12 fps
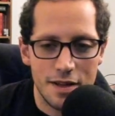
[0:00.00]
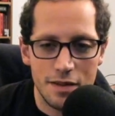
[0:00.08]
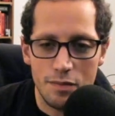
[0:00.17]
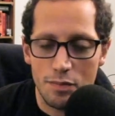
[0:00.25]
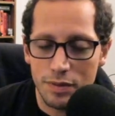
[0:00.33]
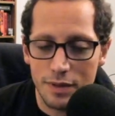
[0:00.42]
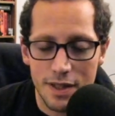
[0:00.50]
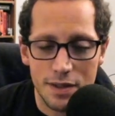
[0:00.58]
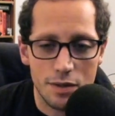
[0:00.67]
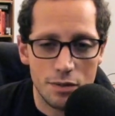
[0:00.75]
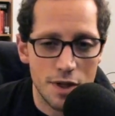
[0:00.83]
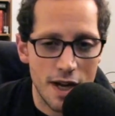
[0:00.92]
Please
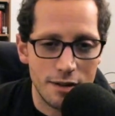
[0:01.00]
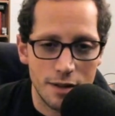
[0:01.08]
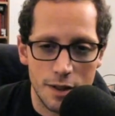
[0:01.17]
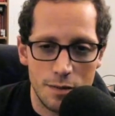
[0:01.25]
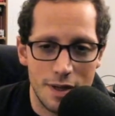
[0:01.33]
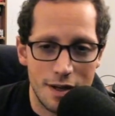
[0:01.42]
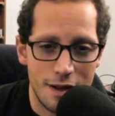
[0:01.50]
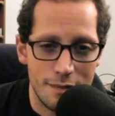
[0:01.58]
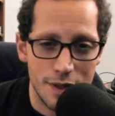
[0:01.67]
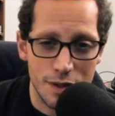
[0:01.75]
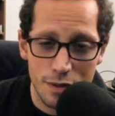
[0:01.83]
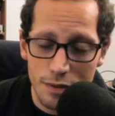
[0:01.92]
don't challenge me to hum
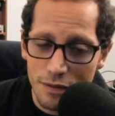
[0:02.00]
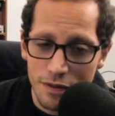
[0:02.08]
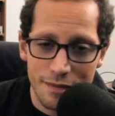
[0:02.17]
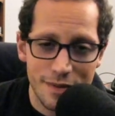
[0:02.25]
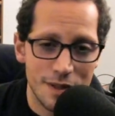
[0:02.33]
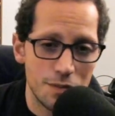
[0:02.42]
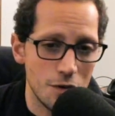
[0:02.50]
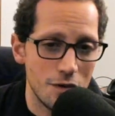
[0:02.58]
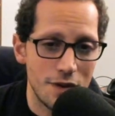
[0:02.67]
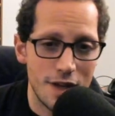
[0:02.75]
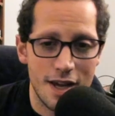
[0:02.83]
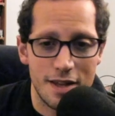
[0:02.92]
a tune from this
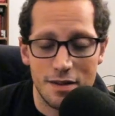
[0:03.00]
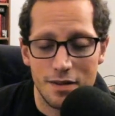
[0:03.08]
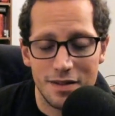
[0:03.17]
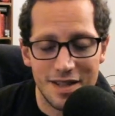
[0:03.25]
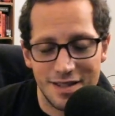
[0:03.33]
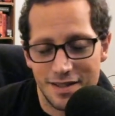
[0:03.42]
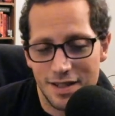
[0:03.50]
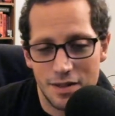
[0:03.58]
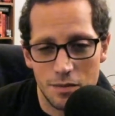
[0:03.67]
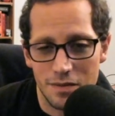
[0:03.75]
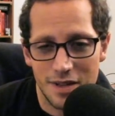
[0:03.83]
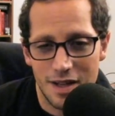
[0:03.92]
movie.
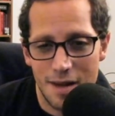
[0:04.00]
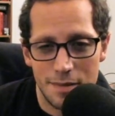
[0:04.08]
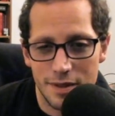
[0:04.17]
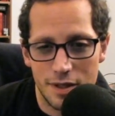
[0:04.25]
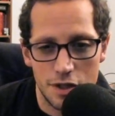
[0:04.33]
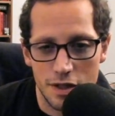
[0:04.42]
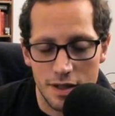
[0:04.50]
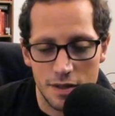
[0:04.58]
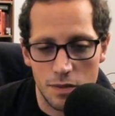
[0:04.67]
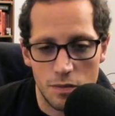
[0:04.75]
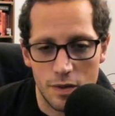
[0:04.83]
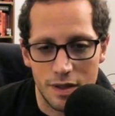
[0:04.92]
The composition
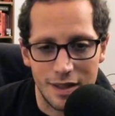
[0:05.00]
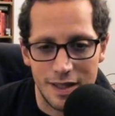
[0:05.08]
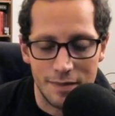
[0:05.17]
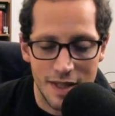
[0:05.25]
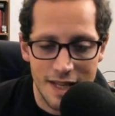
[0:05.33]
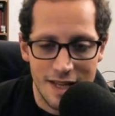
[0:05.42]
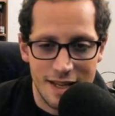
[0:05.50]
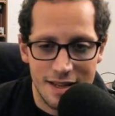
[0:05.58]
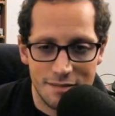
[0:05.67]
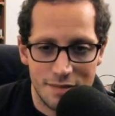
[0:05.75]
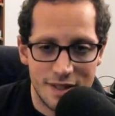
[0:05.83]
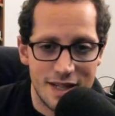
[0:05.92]
doesn't really
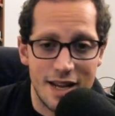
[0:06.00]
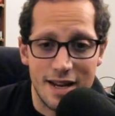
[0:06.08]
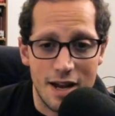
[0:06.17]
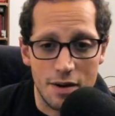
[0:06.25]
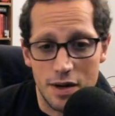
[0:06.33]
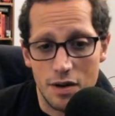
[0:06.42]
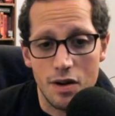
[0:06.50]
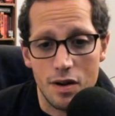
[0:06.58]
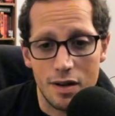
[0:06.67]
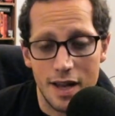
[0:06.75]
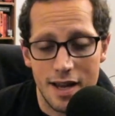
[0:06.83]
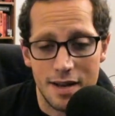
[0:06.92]
stand out at
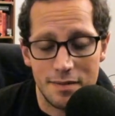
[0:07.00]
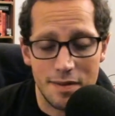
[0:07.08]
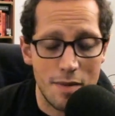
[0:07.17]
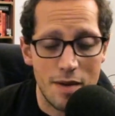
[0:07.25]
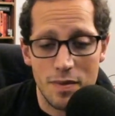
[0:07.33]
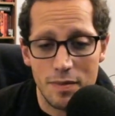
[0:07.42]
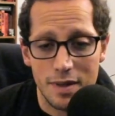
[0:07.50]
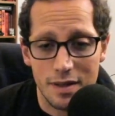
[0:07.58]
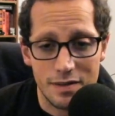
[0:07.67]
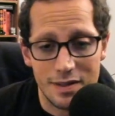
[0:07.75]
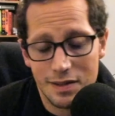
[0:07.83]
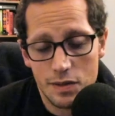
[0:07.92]
all, and it might be
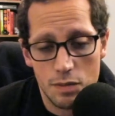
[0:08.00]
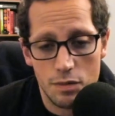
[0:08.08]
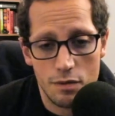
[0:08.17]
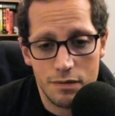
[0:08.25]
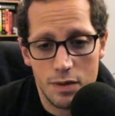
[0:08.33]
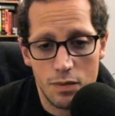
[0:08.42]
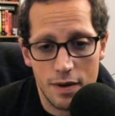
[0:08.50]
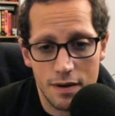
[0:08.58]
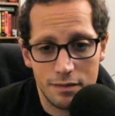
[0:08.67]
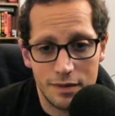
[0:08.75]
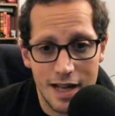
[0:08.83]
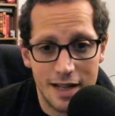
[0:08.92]
because this is a movie where
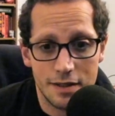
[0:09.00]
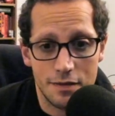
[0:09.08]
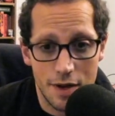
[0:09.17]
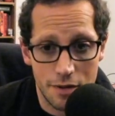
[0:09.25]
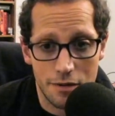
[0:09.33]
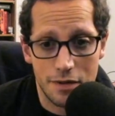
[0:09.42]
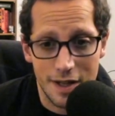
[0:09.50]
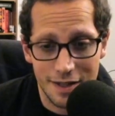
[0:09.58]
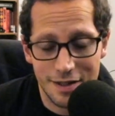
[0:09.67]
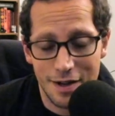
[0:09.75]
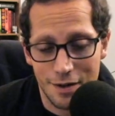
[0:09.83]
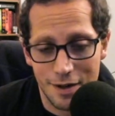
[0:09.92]
lots of other
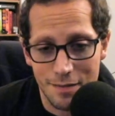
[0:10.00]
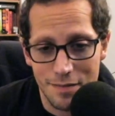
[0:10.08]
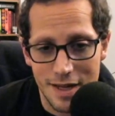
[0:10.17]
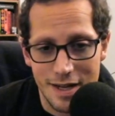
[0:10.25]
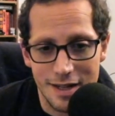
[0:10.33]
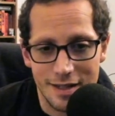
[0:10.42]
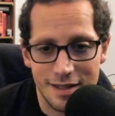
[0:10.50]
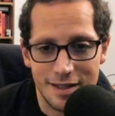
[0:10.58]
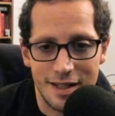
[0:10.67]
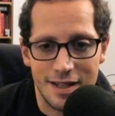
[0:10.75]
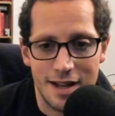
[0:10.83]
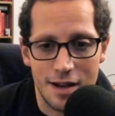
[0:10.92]
things are competing to
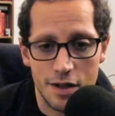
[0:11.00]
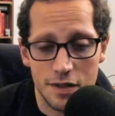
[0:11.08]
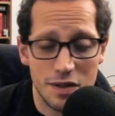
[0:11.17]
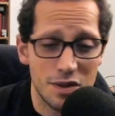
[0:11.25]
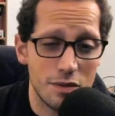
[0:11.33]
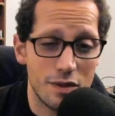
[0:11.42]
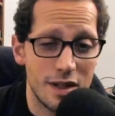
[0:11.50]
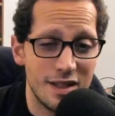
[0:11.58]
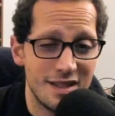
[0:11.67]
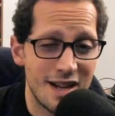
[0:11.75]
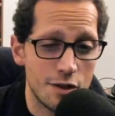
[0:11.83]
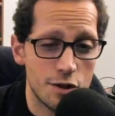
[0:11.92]
stand out. It's also a very
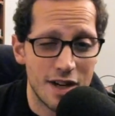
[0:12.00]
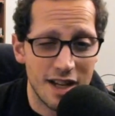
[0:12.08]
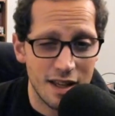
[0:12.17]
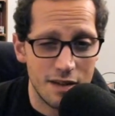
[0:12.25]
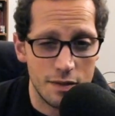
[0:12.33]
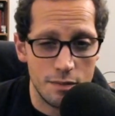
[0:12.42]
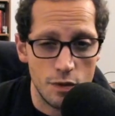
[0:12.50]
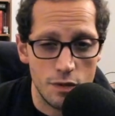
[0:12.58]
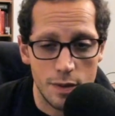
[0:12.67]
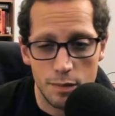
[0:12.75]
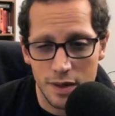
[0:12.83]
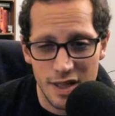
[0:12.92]
soundtrack heavy
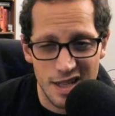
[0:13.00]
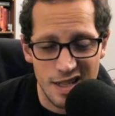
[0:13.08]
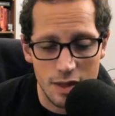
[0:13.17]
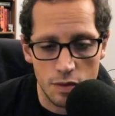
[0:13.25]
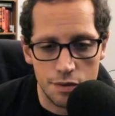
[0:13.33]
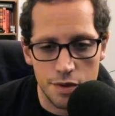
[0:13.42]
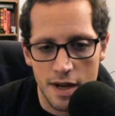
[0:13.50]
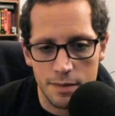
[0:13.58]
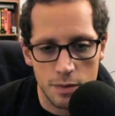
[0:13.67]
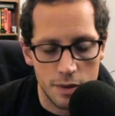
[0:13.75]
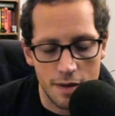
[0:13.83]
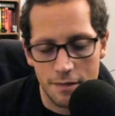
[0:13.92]
movie, plenty of needle
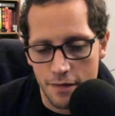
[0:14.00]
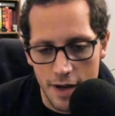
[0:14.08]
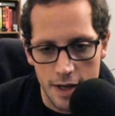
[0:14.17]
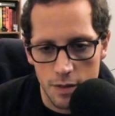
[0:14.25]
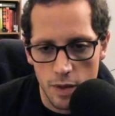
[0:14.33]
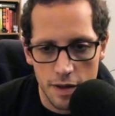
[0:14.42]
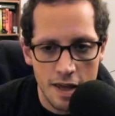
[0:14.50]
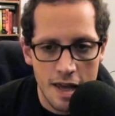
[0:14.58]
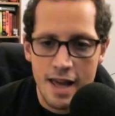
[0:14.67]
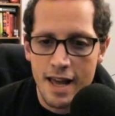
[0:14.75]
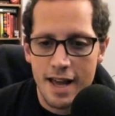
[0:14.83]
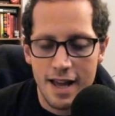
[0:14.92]
drops, which I'm fine with.
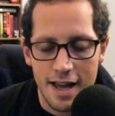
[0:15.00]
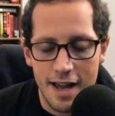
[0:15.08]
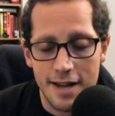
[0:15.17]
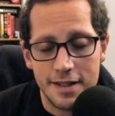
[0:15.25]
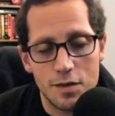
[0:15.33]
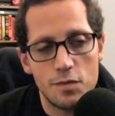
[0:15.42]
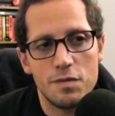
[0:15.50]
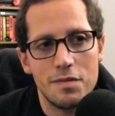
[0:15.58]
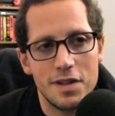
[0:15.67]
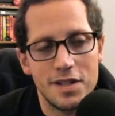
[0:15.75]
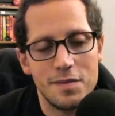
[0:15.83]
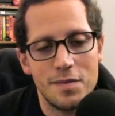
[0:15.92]
It
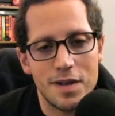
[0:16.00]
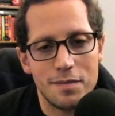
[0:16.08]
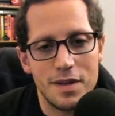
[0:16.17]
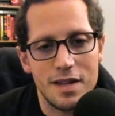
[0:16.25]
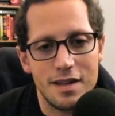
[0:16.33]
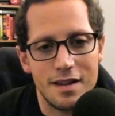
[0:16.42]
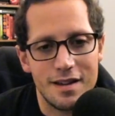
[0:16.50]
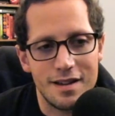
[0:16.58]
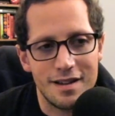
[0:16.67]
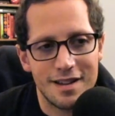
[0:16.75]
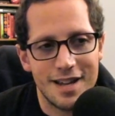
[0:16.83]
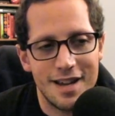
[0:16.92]
did make me
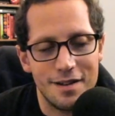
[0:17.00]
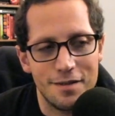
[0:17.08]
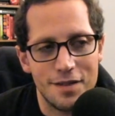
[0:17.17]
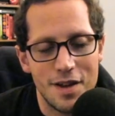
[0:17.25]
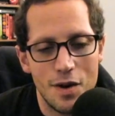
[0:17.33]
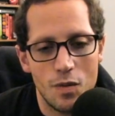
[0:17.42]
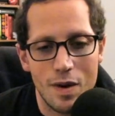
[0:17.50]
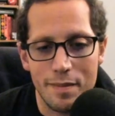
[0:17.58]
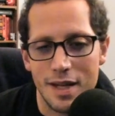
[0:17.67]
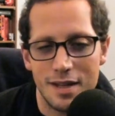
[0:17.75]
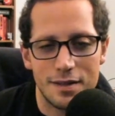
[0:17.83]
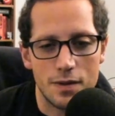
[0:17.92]
kind of
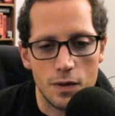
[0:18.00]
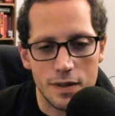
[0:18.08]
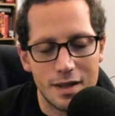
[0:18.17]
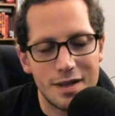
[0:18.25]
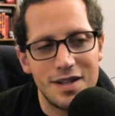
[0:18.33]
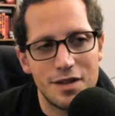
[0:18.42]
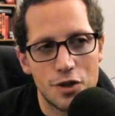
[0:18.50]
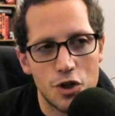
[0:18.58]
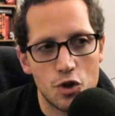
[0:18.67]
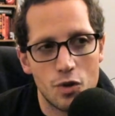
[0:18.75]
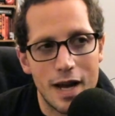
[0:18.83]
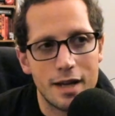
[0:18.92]
reminisce though, because
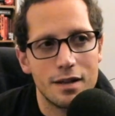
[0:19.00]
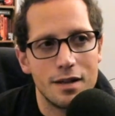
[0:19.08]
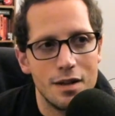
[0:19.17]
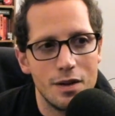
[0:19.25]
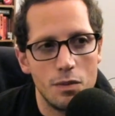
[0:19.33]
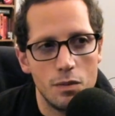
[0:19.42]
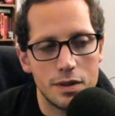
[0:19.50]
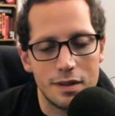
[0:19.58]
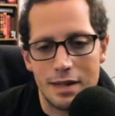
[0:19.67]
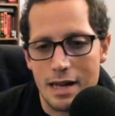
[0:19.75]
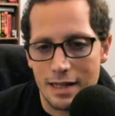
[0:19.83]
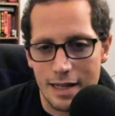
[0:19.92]
Shrek was a
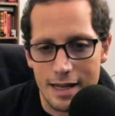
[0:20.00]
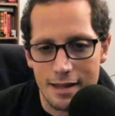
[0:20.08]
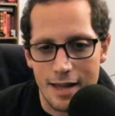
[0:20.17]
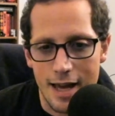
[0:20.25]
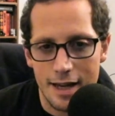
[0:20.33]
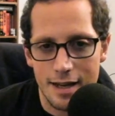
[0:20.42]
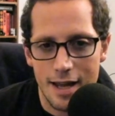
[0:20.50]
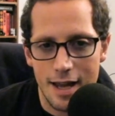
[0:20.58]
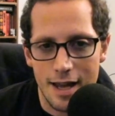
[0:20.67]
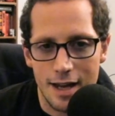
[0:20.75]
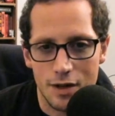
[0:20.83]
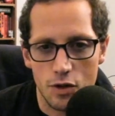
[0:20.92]
lot like that,
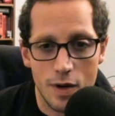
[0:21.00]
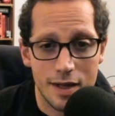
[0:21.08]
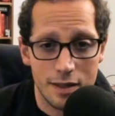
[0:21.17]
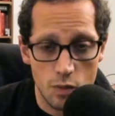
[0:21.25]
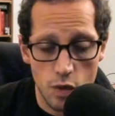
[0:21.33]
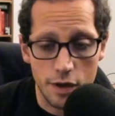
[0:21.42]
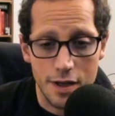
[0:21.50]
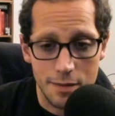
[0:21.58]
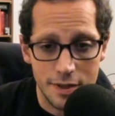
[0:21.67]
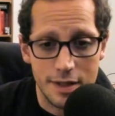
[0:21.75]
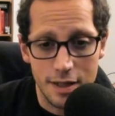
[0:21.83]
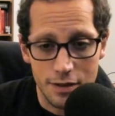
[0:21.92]
and Gregson
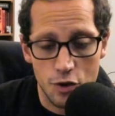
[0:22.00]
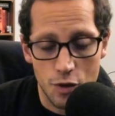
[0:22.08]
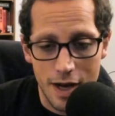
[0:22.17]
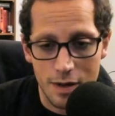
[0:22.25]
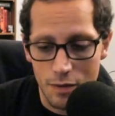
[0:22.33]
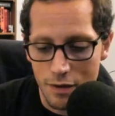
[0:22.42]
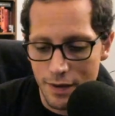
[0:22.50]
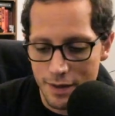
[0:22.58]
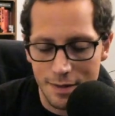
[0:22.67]
Williams did the Shrek movies.